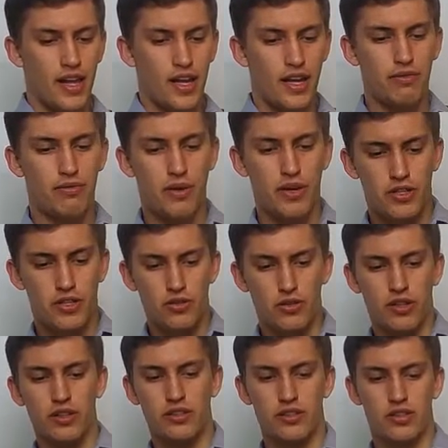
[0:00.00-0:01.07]
If we do
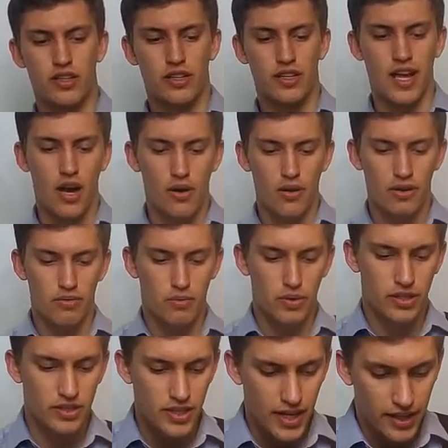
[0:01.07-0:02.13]
this, now if
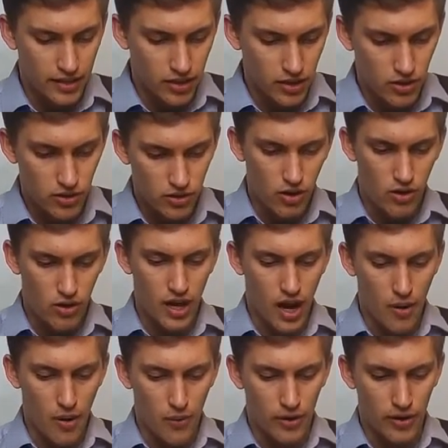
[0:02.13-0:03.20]
we take a look on
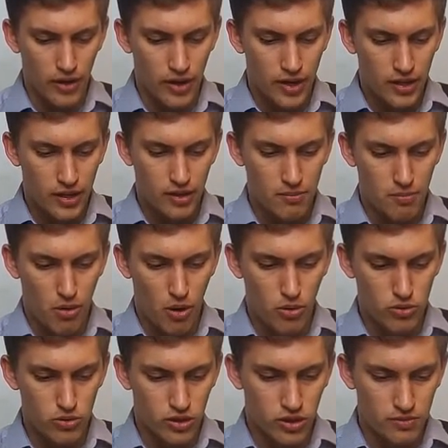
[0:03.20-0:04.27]
our
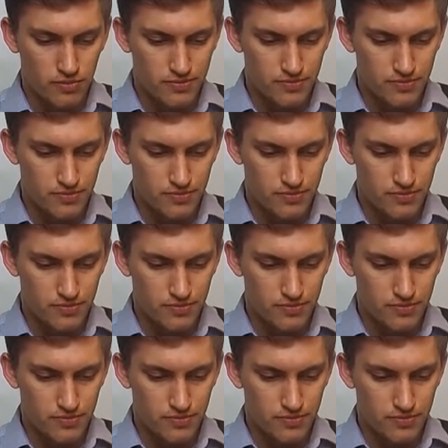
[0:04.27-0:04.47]
composer